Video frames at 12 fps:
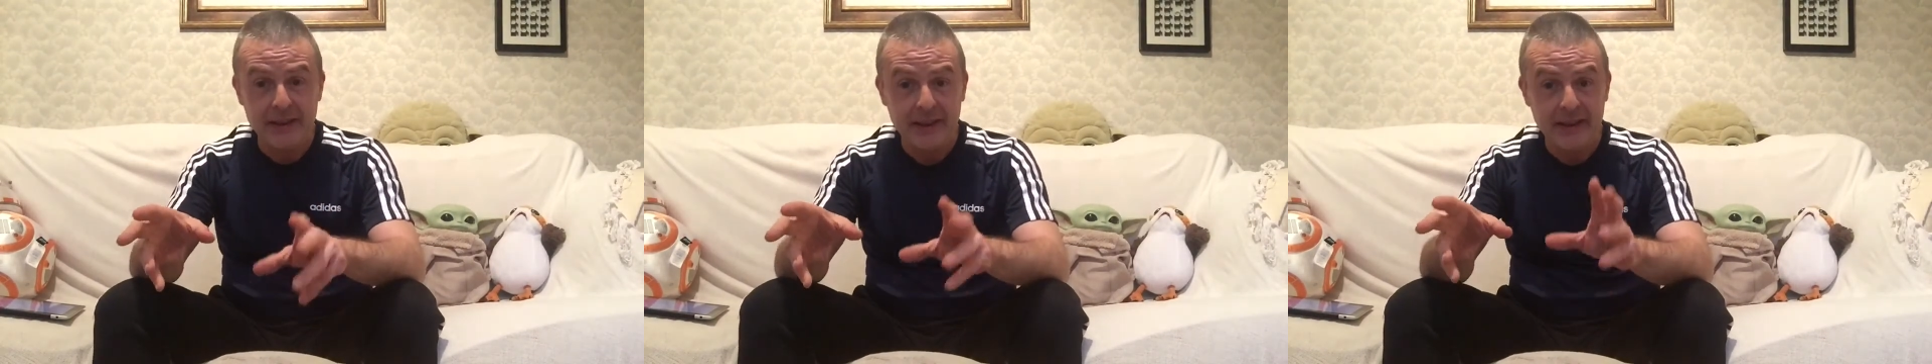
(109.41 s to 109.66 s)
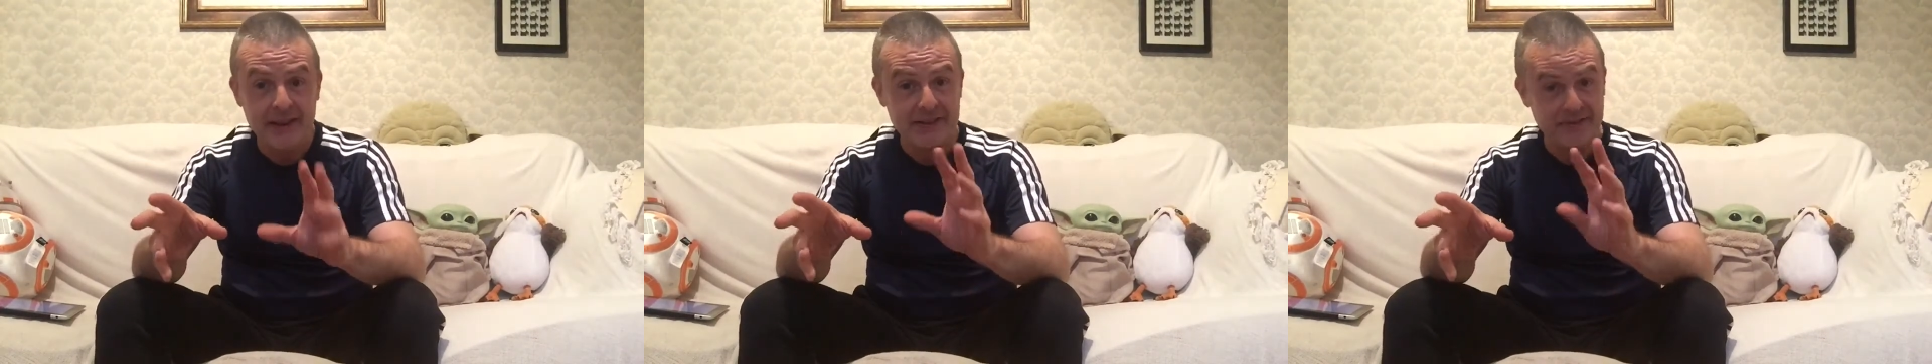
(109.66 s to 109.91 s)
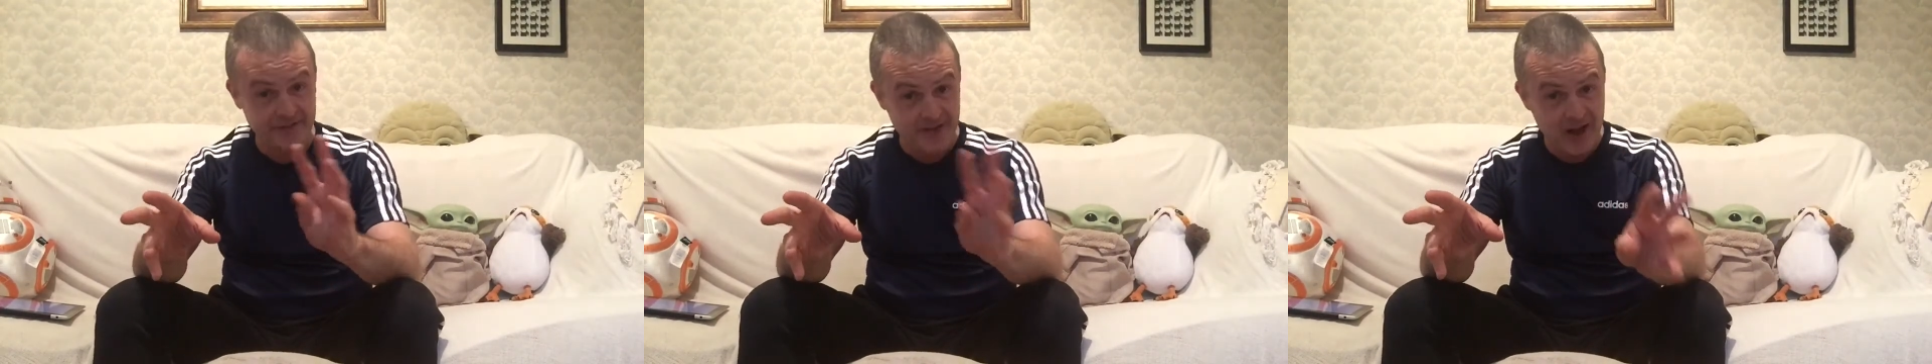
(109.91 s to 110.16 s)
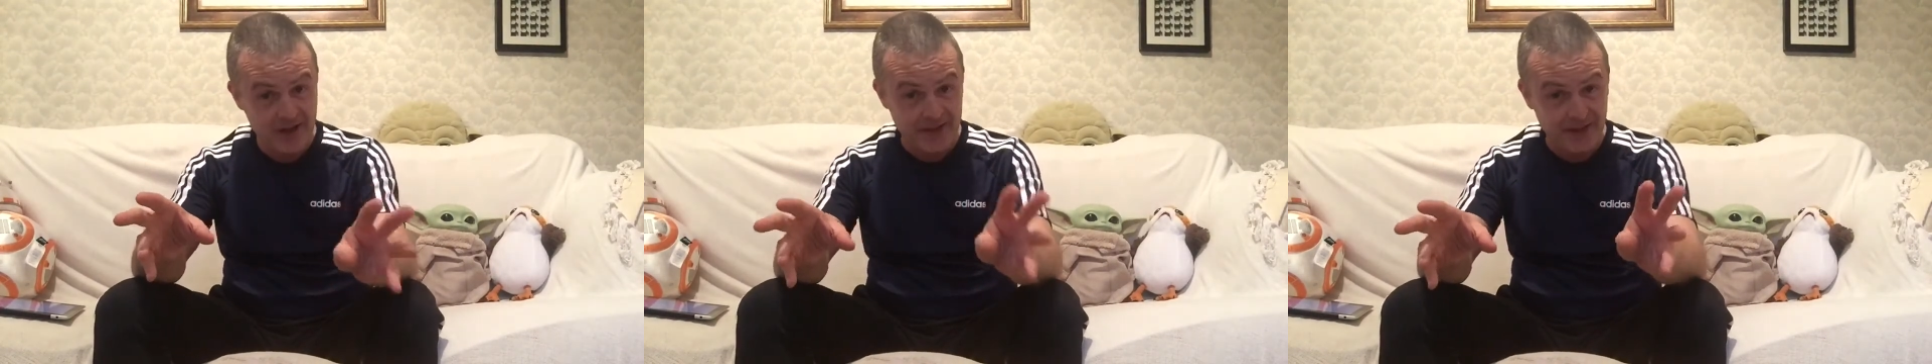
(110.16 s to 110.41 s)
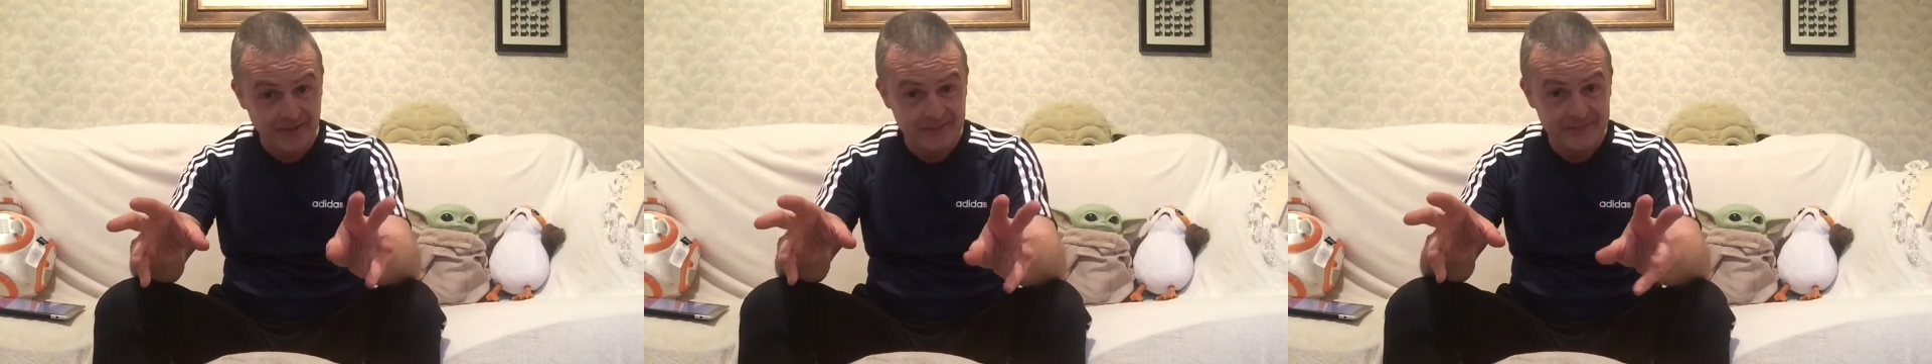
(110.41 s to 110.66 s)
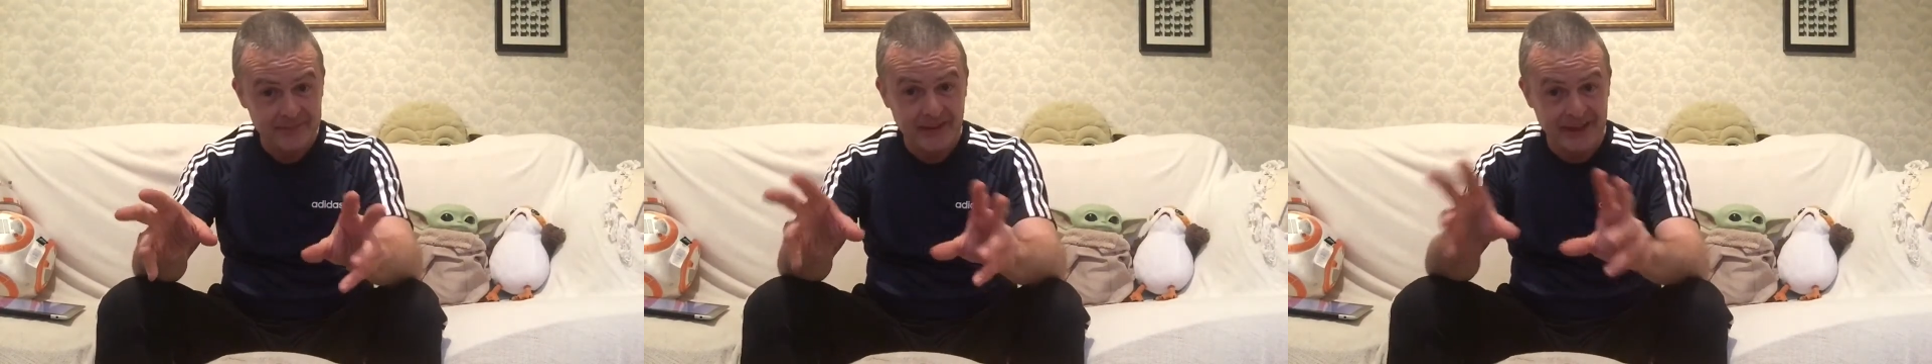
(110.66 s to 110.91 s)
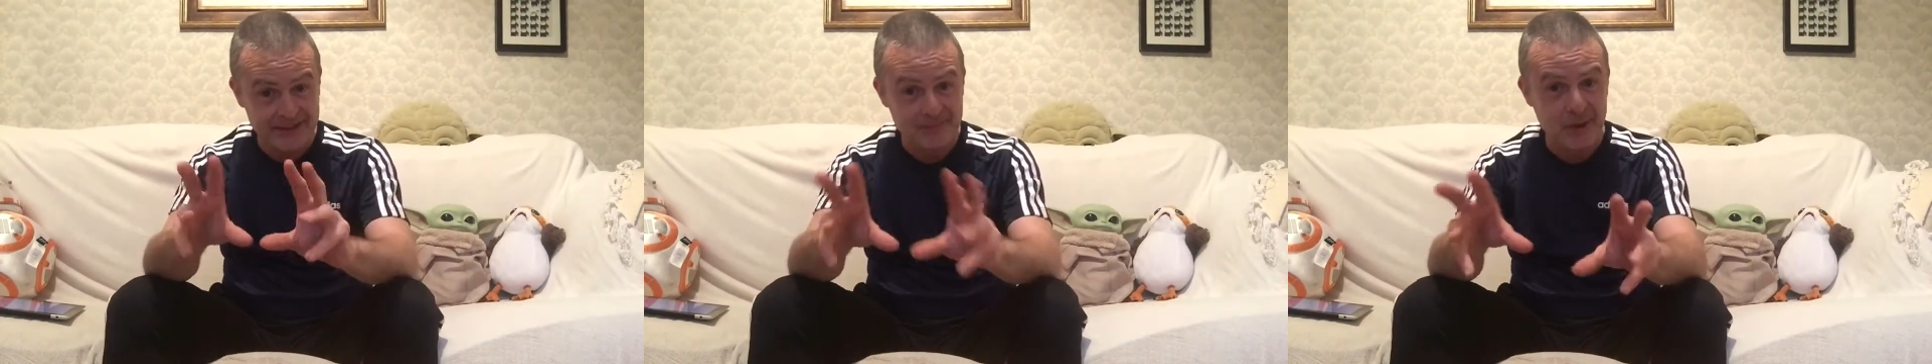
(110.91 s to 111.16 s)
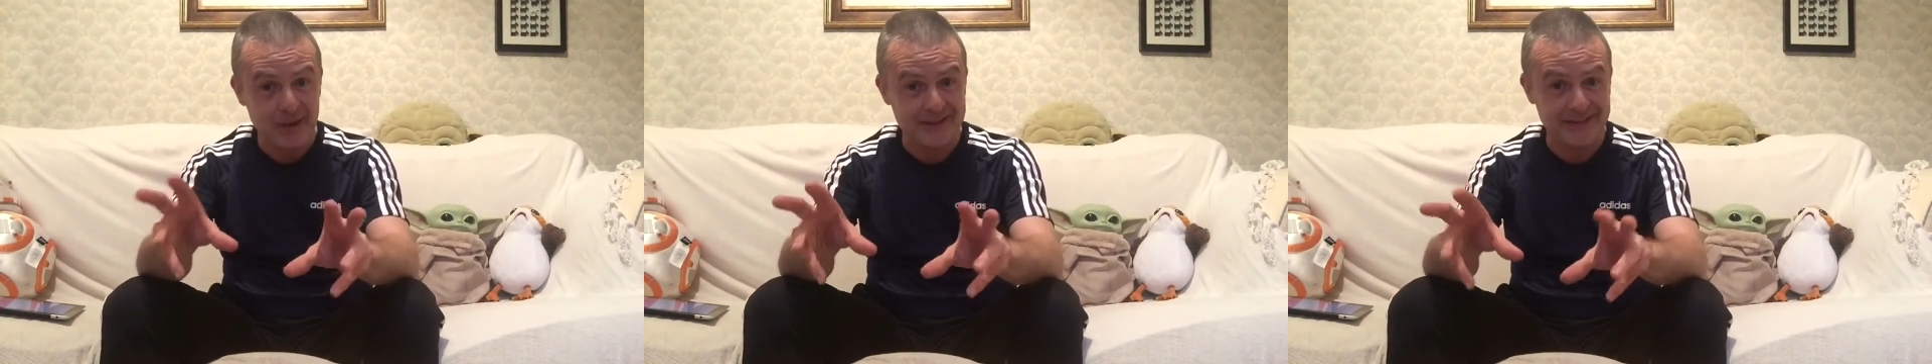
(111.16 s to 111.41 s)
his father, is
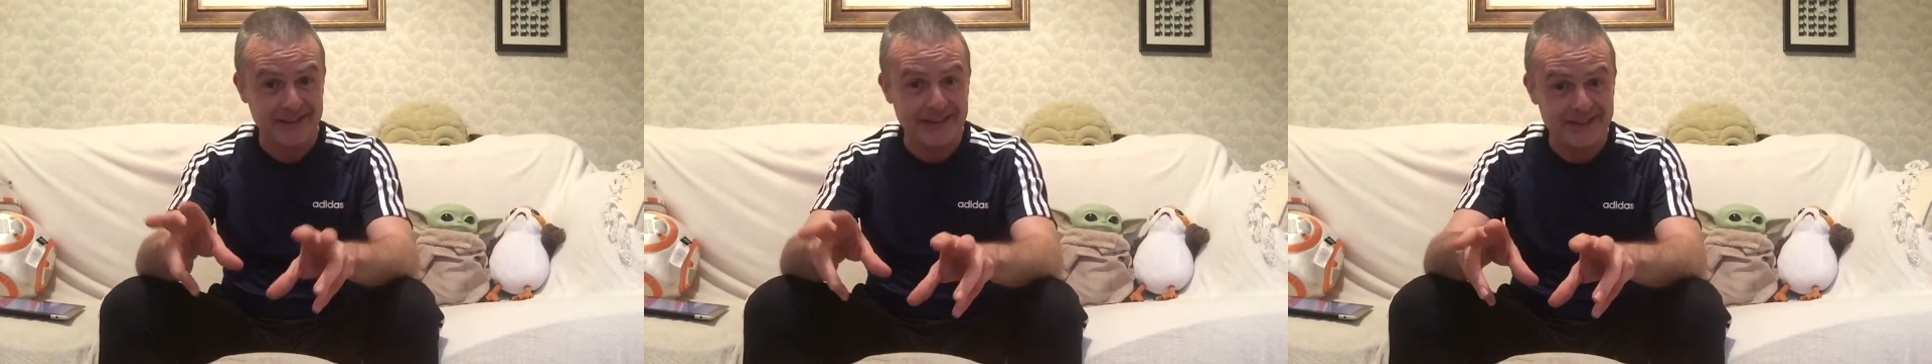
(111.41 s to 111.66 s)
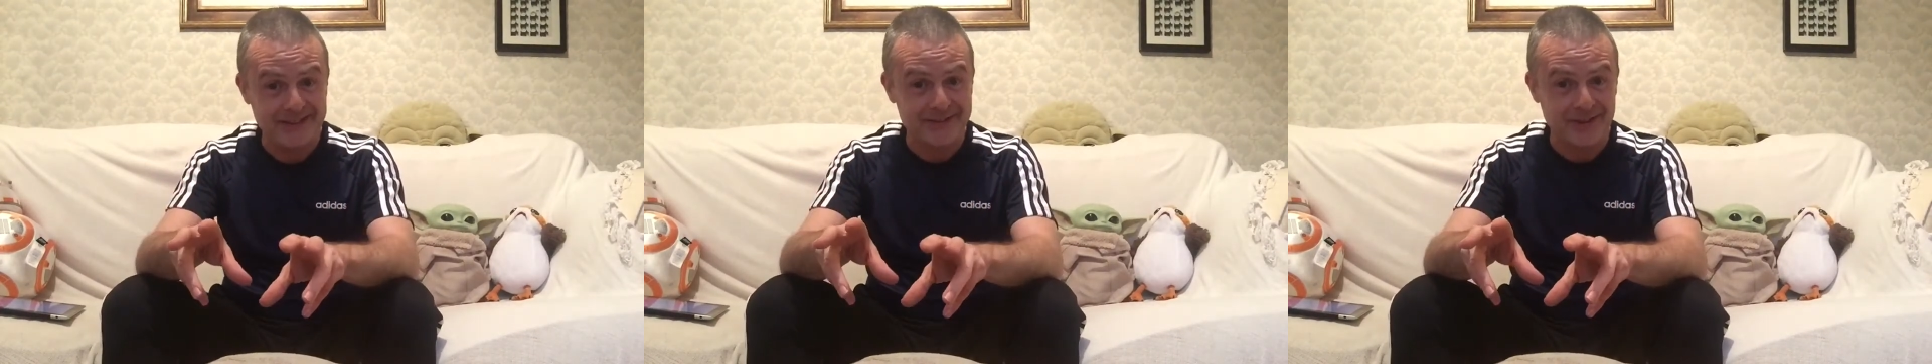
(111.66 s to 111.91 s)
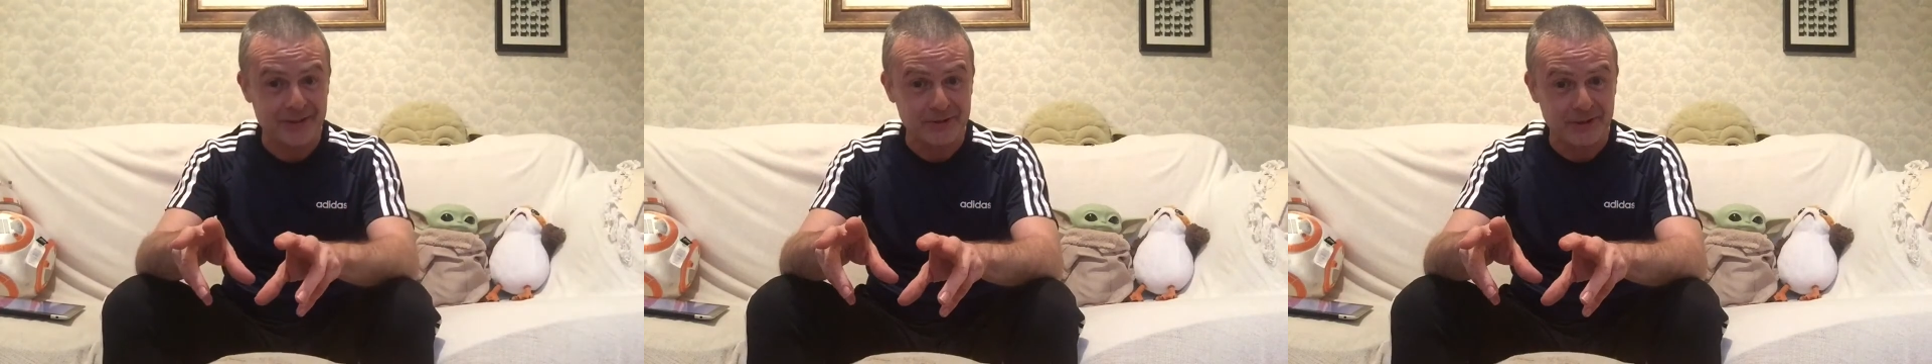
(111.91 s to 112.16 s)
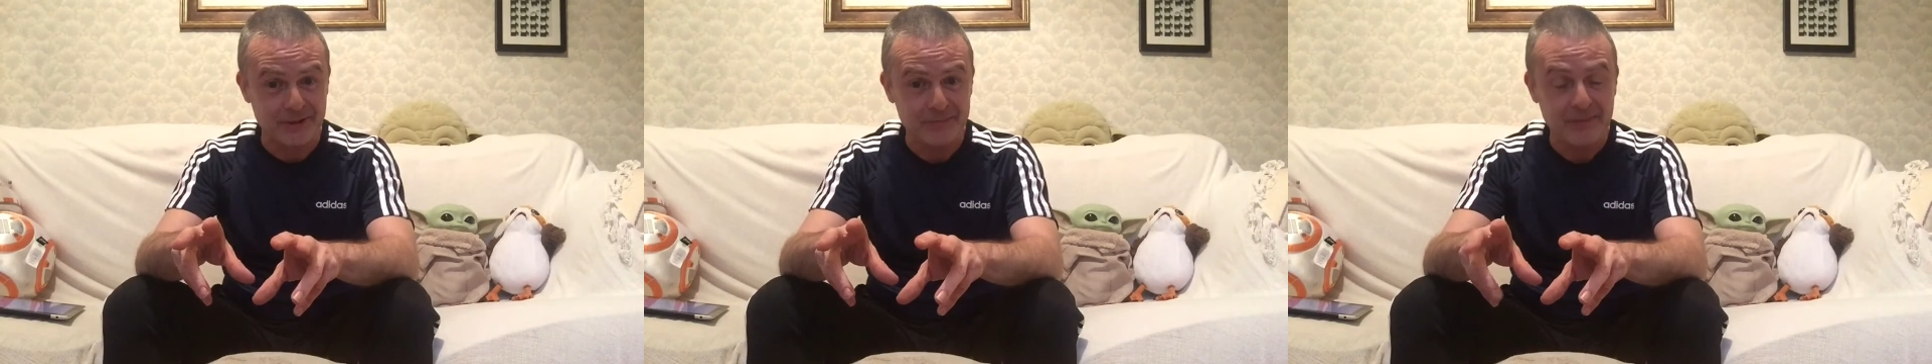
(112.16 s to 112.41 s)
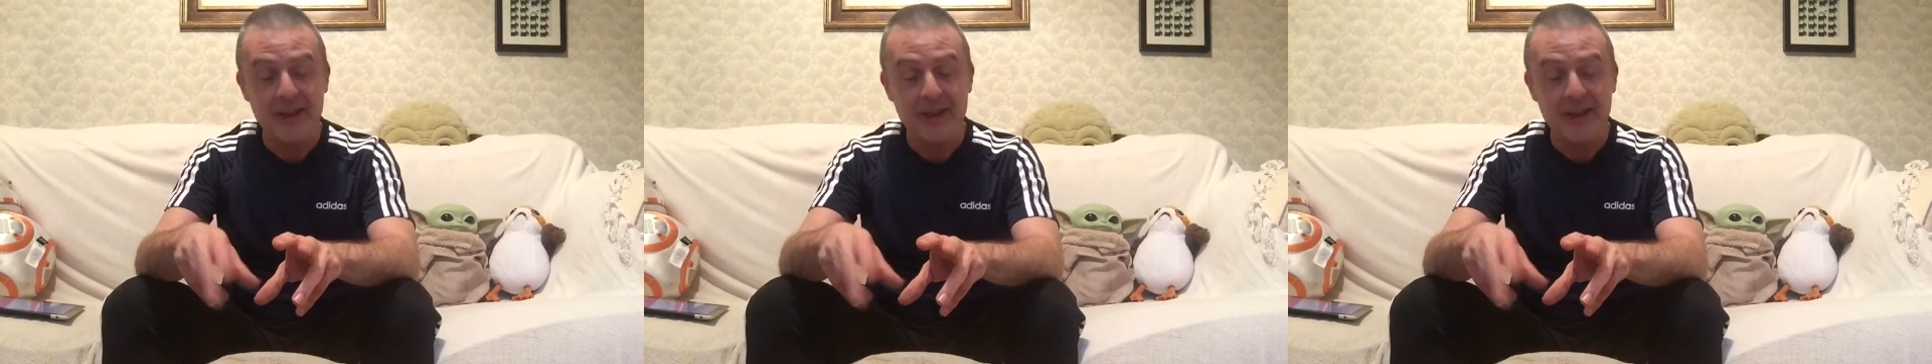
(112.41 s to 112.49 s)
murdered in his throne room.